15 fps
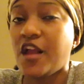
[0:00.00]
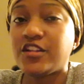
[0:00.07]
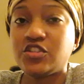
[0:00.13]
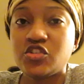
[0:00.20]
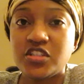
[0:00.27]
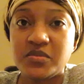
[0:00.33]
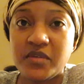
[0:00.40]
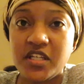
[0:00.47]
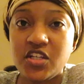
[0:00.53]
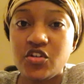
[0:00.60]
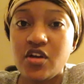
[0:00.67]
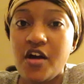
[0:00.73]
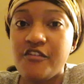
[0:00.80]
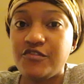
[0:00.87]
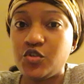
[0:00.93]
So as
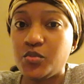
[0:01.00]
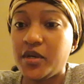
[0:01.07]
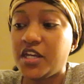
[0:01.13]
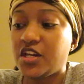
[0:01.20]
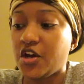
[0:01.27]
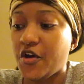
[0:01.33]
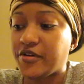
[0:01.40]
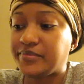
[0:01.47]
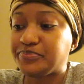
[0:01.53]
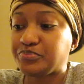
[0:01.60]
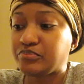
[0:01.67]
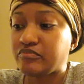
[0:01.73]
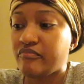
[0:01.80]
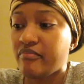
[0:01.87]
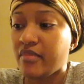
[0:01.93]
many of you may know,
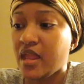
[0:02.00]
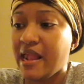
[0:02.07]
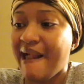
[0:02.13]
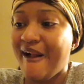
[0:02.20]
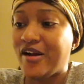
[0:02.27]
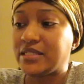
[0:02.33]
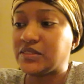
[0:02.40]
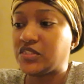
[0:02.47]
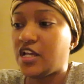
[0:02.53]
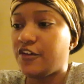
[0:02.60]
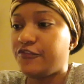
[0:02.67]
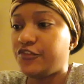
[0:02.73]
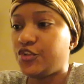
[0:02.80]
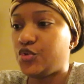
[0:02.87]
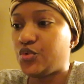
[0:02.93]

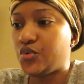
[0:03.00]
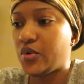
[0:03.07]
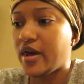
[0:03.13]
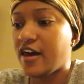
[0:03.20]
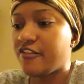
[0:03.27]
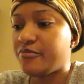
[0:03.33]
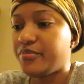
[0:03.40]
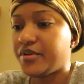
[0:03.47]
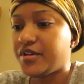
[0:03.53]
if you have